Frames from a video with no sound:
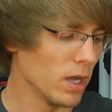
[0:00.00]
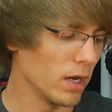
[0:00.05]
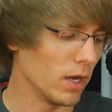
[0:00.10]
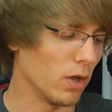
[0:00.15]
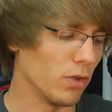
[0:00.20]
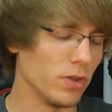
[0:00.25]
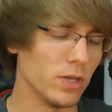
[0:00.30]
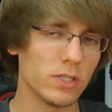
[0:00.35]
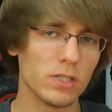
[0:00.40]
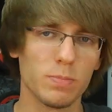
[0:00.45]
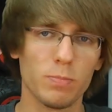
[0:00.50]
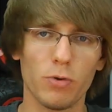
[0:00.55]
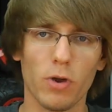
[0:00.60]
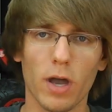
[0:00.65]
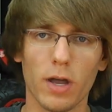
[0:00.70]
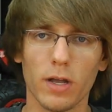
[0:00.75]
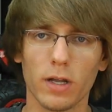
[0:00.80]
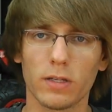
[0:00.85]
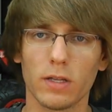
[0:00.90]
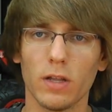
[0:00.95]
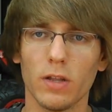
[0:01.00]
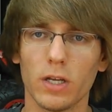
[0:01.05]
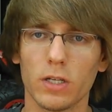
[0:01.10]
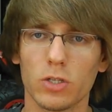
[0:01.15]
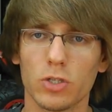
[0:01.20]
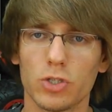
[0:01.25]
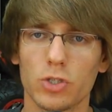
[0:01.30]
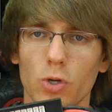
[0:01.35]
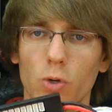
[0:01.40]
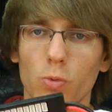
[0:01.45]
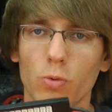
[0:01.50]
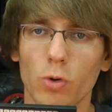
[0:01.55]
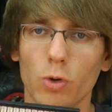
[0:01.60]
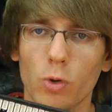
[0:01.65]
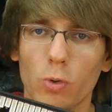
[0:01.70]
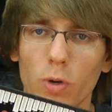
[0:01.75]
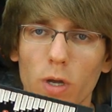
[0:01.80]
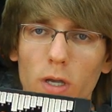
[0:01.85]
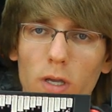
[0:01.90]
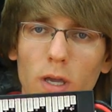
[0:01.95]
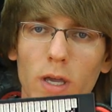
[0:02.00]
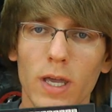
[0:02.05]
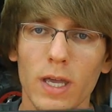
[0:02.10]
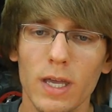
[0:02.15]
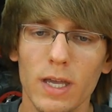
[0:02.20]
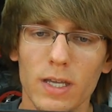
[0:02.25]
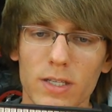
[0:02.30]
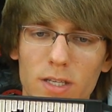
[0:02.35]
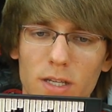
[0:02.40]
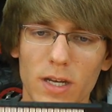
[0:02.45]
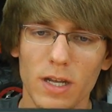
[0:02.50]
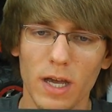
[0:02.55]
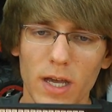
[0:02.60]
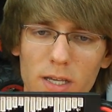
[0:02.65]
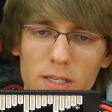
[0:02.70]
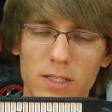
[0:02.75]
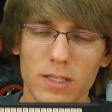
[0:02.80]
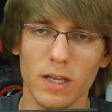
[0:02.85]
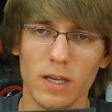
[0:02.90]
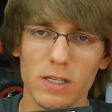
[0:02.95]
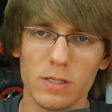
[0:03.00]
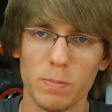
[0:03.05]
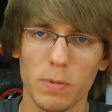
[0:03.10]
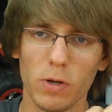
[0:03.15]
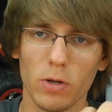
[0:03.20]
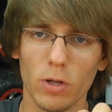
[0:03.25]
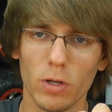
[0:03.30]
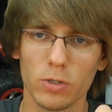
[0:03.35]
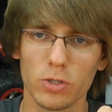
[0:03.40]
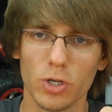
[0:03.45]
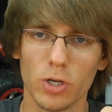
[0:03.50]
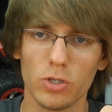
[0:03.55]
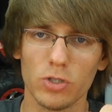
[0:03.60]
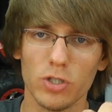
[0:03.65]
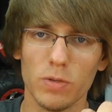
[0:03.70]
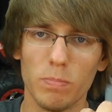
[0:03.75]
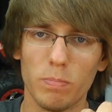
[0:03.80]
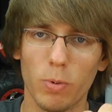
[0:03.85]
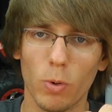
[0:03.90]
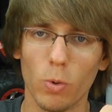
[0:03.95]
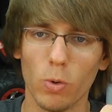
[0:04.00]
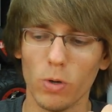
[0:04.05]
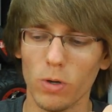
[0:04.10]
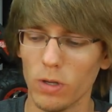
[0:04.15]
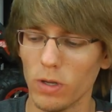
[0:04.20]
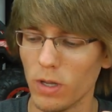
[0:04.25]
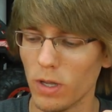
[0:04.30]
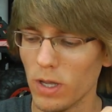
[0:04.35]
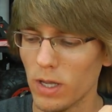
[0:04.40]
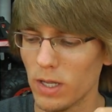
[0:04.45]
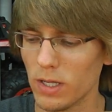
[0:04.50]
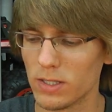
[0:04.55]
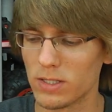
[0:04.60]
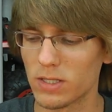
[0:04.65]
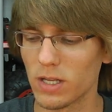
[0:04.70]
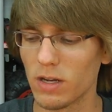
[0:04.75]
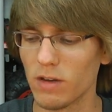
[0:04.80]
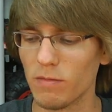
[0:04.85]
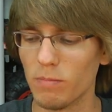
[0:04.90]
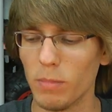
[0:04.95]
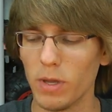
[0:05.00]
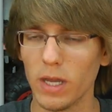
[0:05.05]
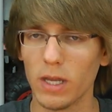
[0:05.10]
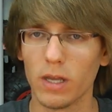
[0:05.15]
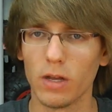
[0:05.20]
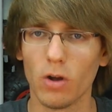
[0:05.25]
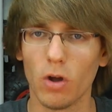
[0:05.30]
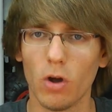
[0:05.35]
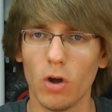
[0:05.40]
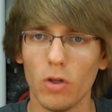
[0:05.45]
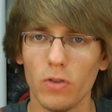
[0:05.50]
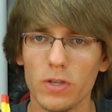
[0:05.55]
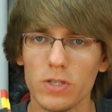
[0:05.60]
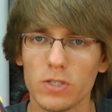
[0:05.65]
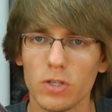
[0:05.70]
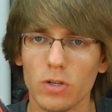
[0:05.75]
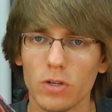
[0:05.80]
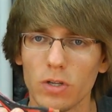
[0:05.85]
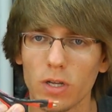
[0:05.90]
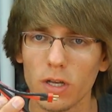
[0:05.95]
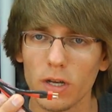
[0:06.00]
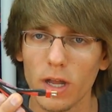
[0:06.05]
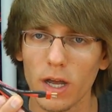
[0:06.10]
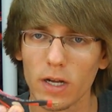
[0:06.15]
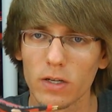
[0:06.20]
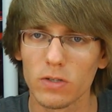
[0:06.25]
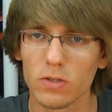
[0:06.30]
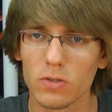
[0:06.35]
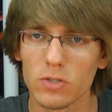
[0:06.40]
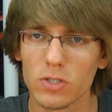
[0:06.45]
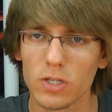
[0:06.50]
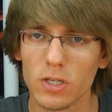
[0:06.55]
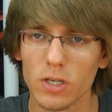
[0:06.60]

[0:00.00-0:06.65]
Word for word: Now this product I'd like to show real quick is a nice, nice parallel charging board. Instead of making all these little connectors